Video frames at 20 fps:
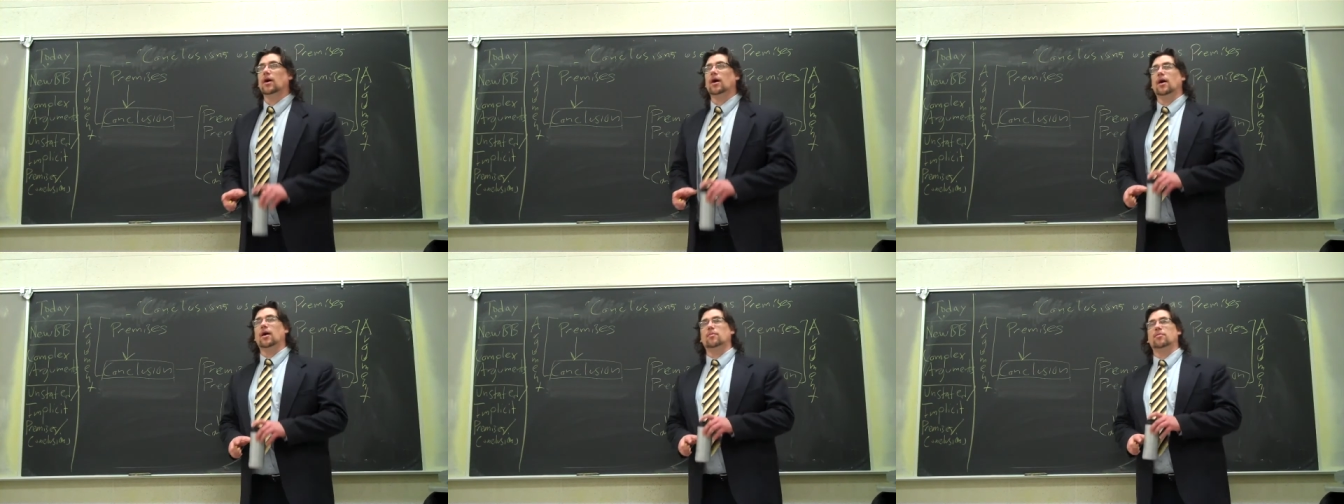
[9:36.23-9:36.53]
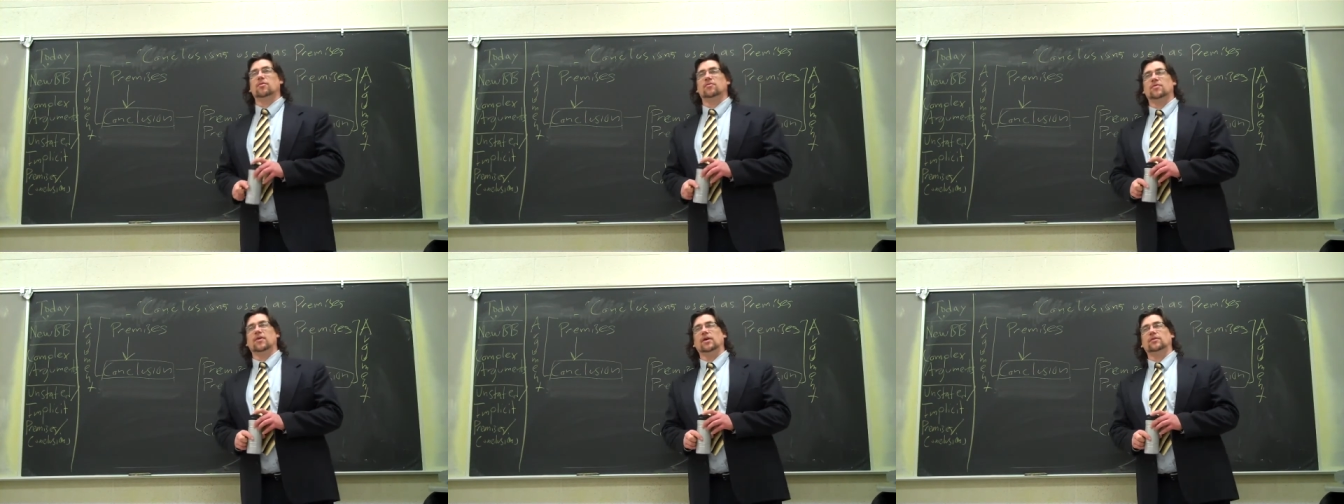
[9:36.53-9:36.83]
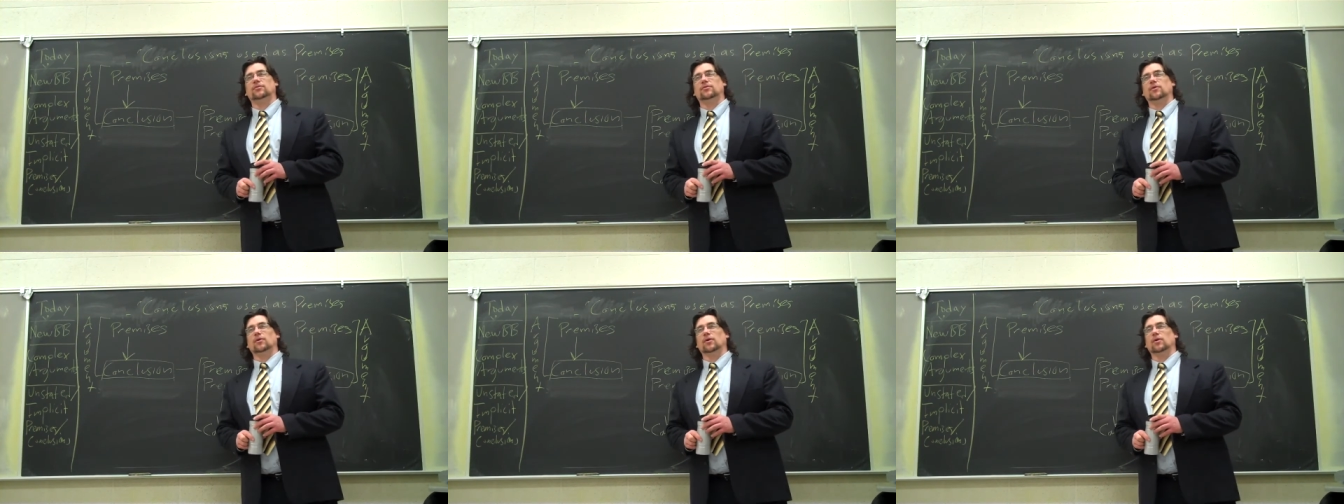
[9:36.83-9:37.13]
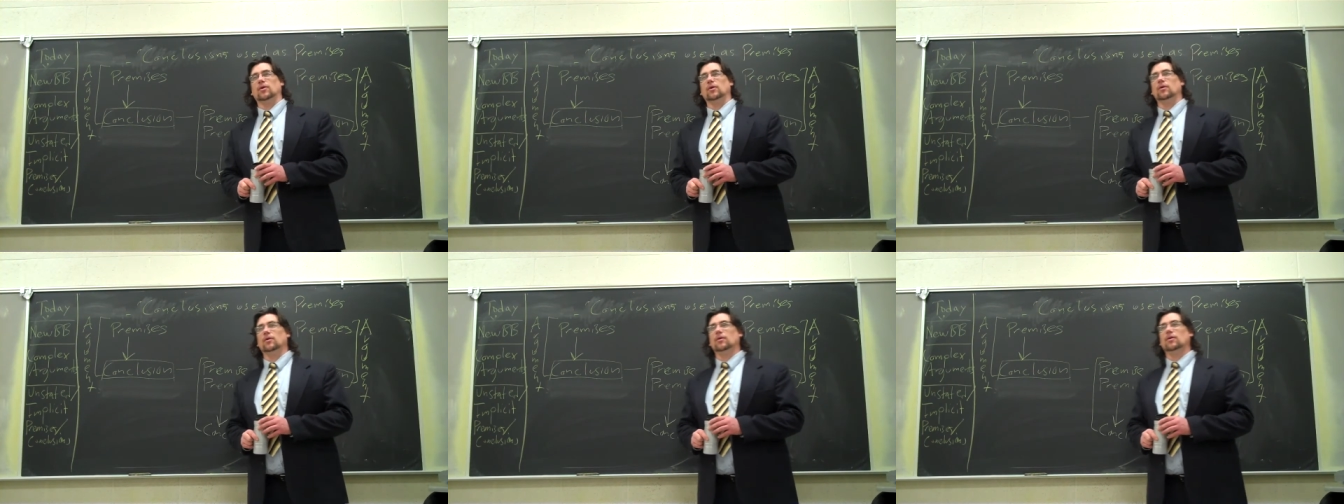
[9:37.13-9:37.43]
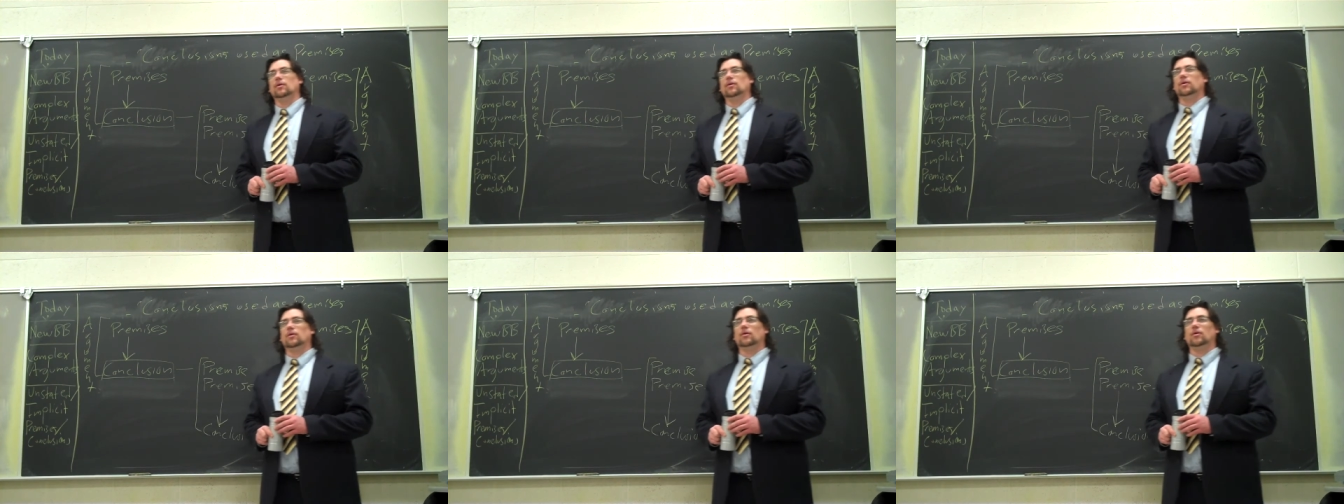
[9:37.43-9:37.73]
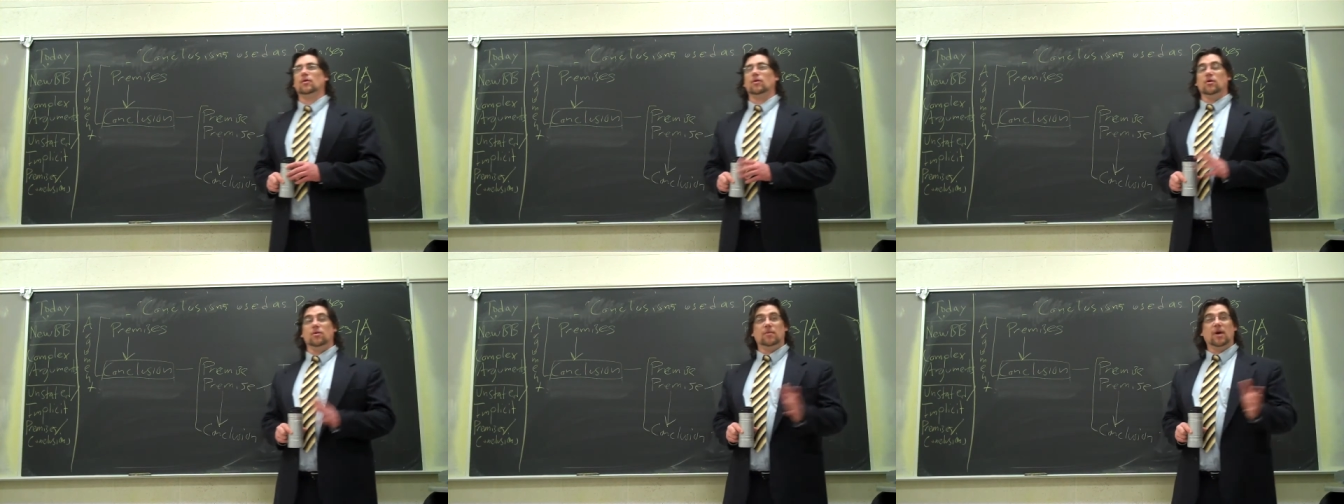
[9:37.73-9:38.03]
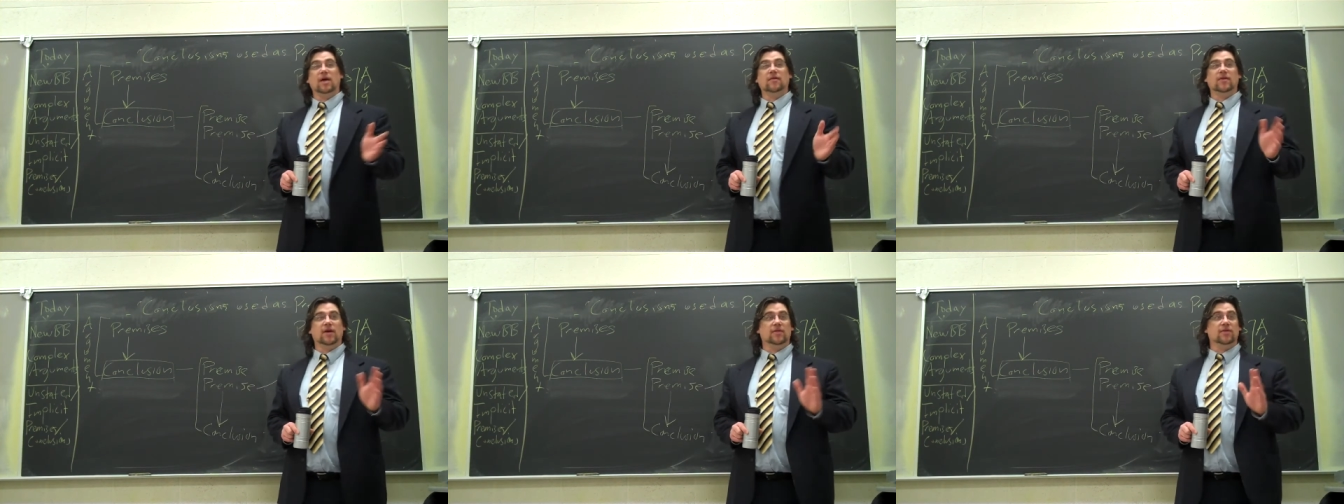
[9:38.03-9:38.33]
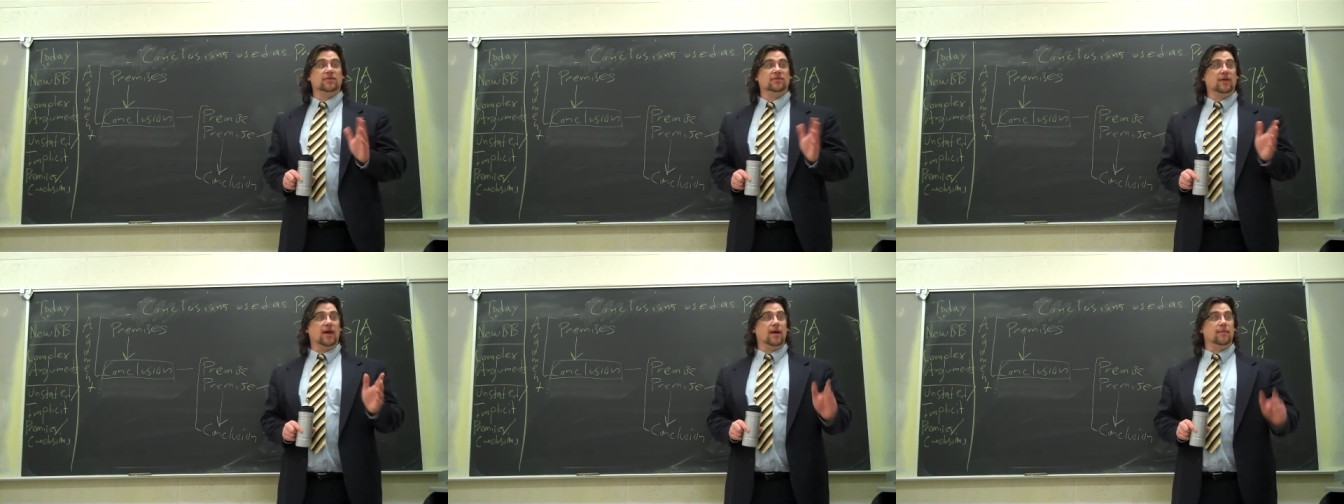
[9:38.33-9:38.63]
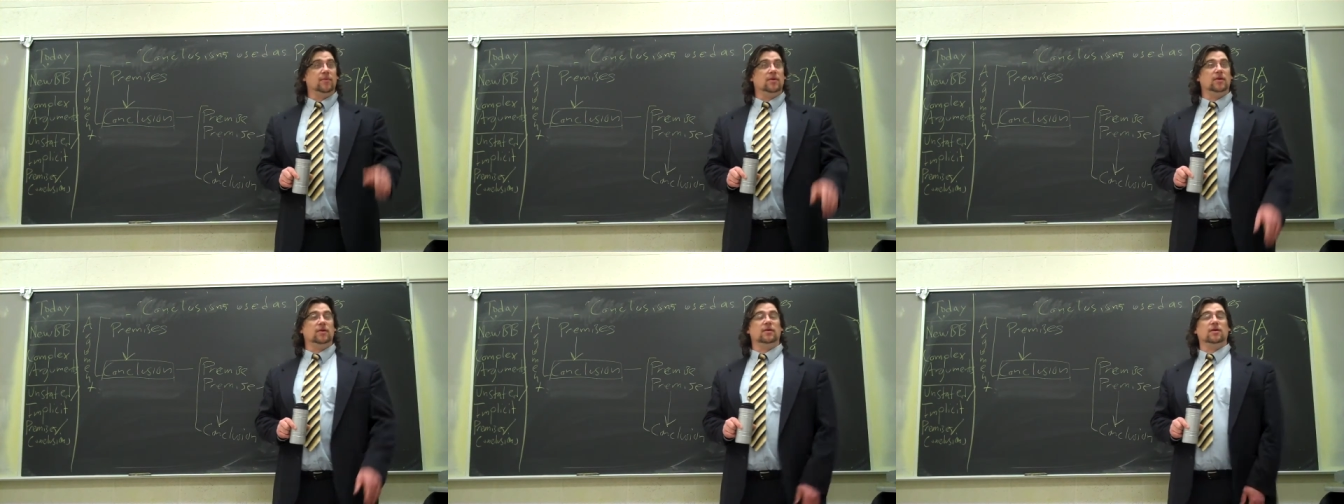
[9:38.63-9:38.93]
uh, professor, or you might have had this happen in,